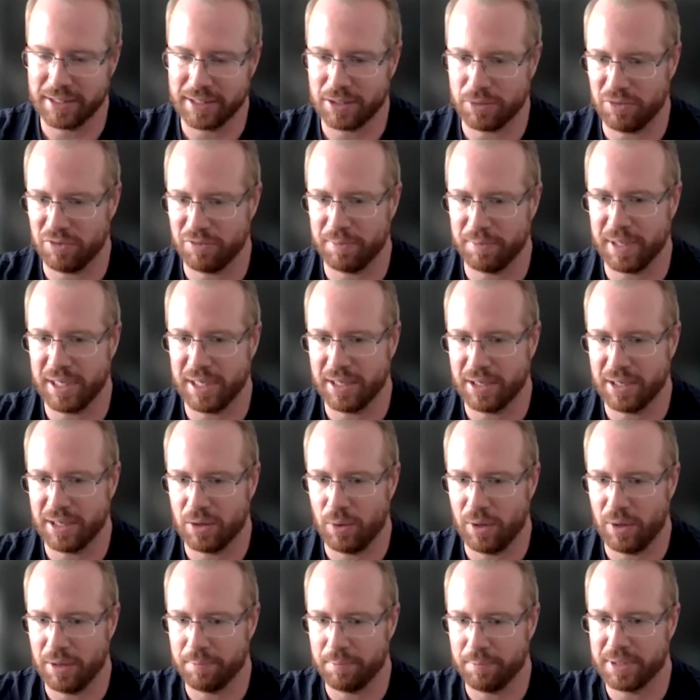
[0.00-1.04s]
So we've made it
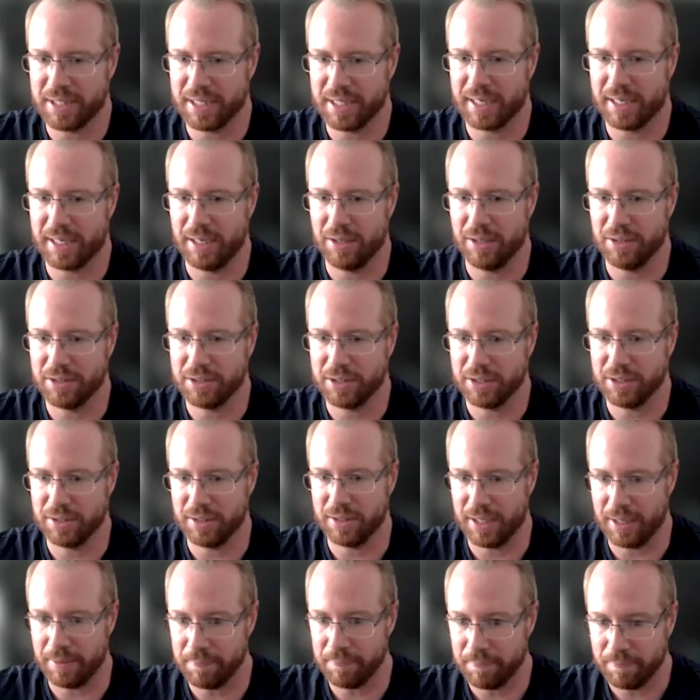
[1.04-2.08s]
quite particular to
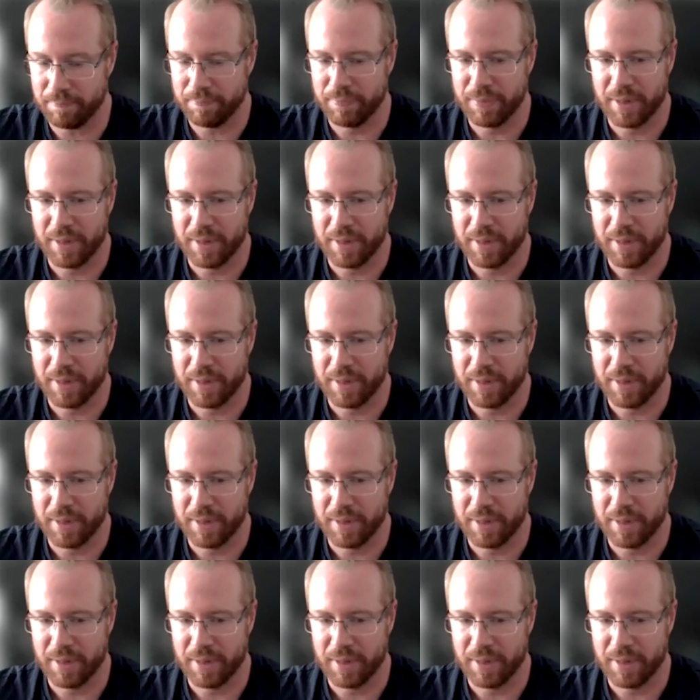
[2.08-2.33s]
them.